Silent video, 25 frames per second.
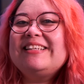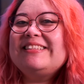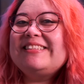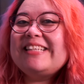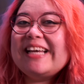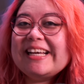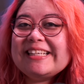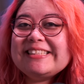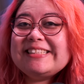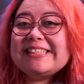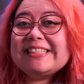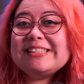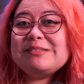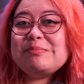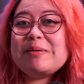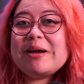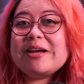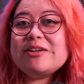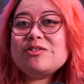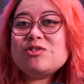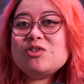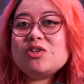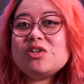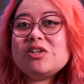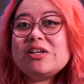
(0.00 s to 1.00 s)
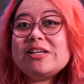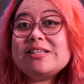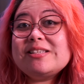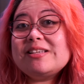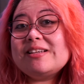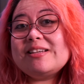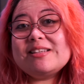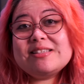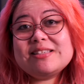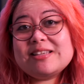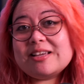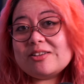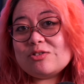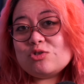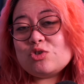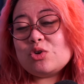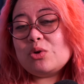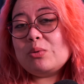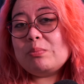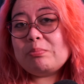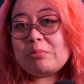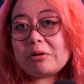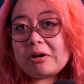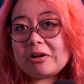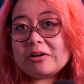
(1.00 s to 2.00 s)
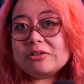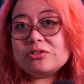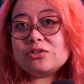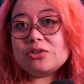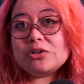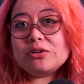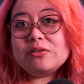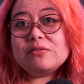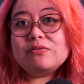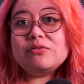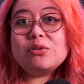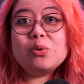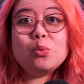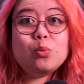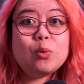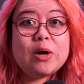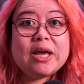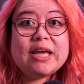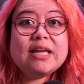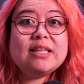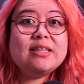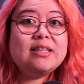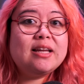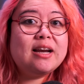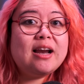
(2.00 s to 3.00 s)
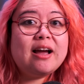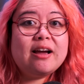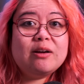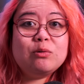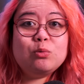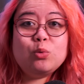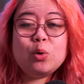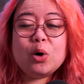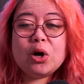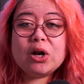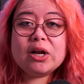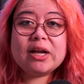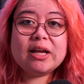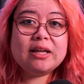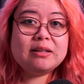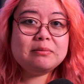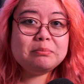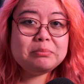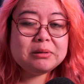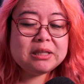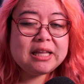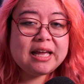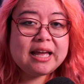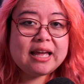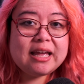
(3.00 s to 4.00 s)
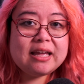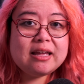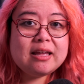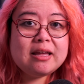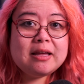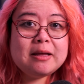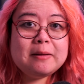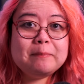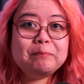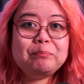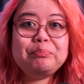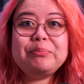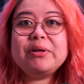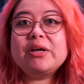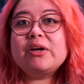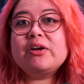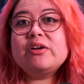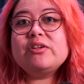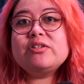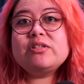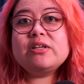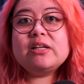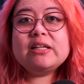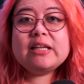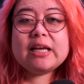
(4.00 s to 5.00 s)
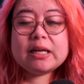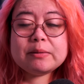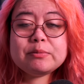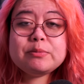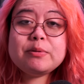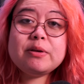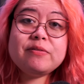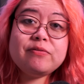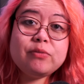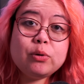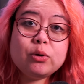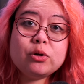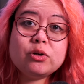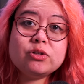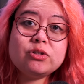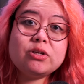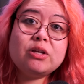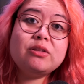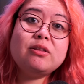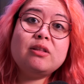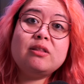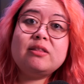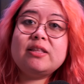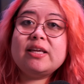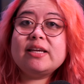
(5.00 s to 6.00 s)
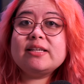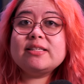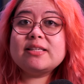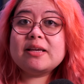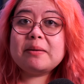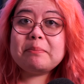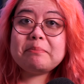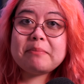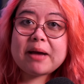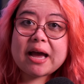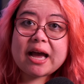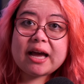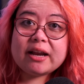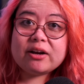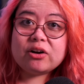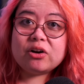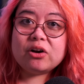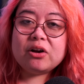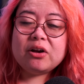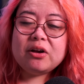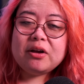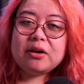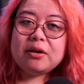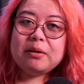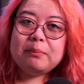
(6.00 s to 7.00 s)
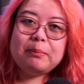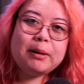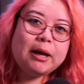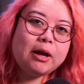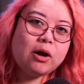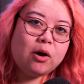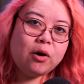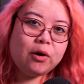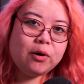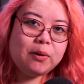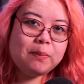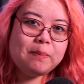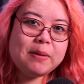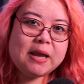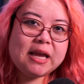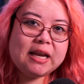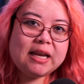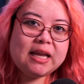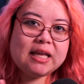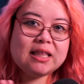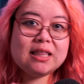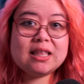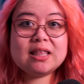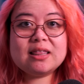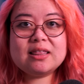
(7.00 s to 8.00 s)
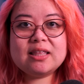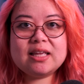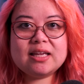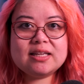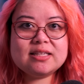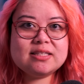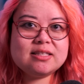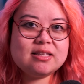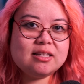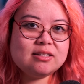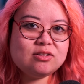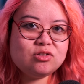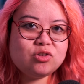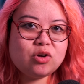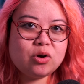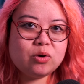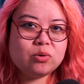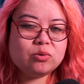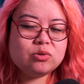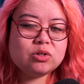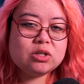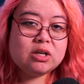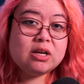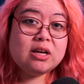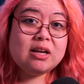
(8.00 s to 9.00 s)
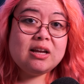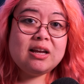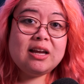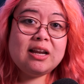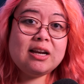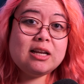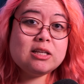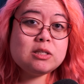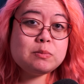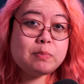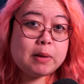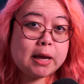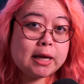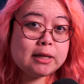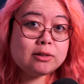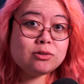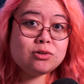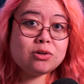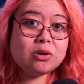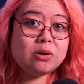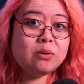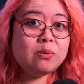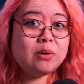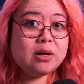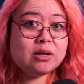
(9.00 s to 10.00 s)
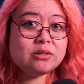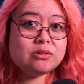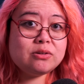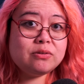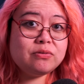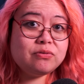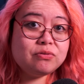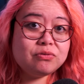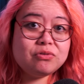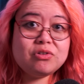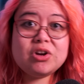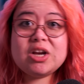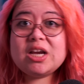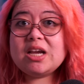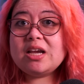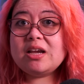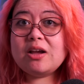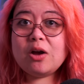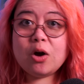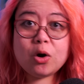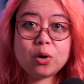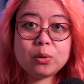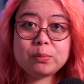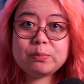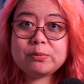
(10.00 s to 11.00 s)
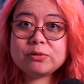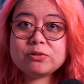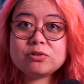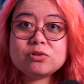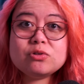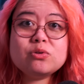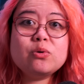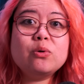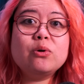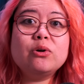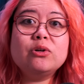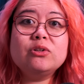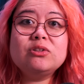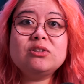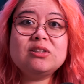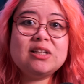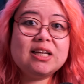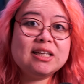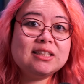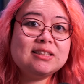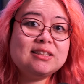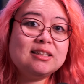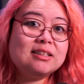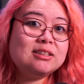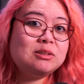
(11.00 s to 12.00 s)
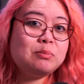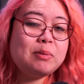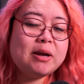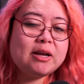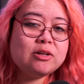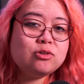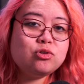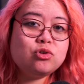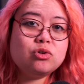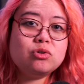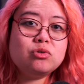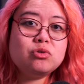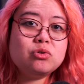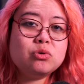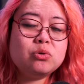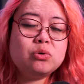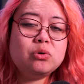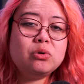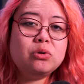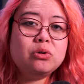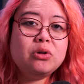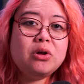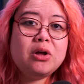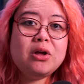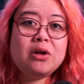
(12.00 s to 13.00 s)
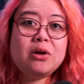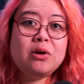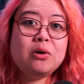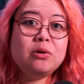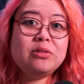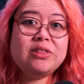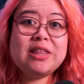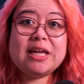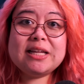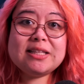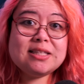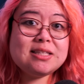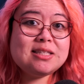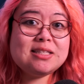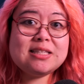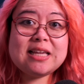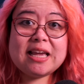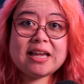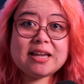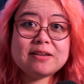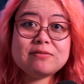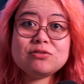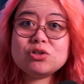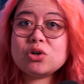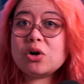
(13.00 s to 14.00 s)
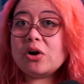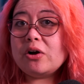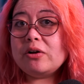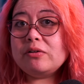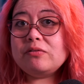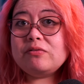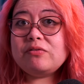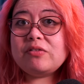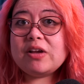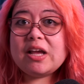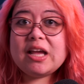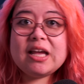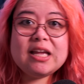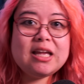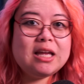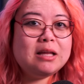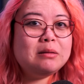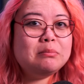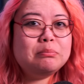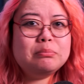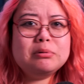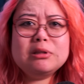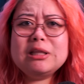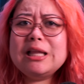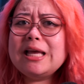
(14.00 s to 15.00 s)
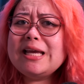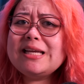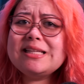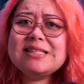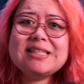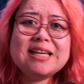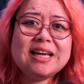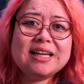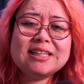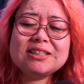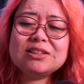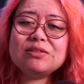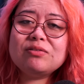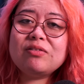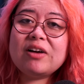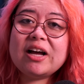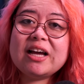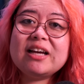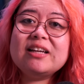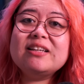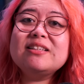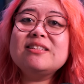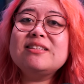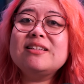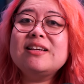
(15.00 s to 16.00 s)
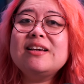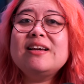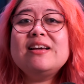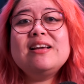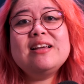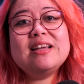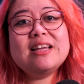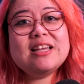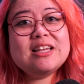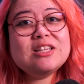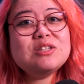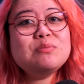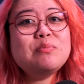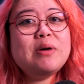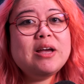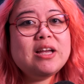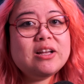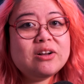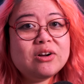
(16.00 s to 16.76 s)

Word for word: Text expansion is an essential part of the way that I work and play because it helps me focus on the things that matter by automating the things that don't. And Espanso, as a free, open source text expansion tool that saves config in plain text files, is my